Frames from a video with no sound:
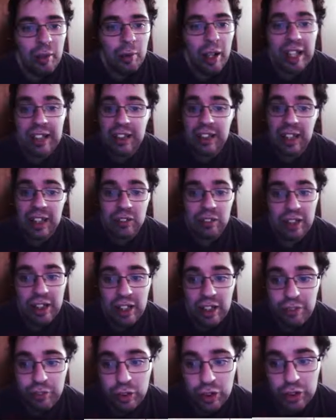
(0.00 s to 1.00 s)
actually let's read
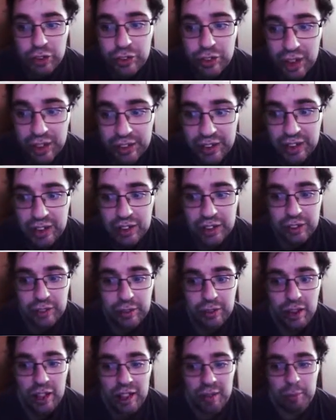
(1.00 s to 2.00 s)
this first because it's
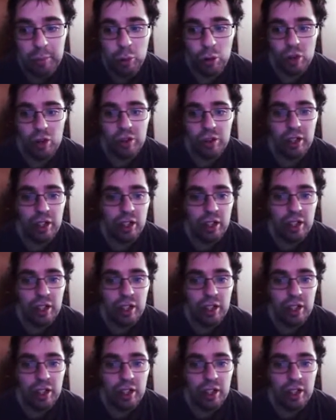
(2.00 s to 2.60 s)
in bold.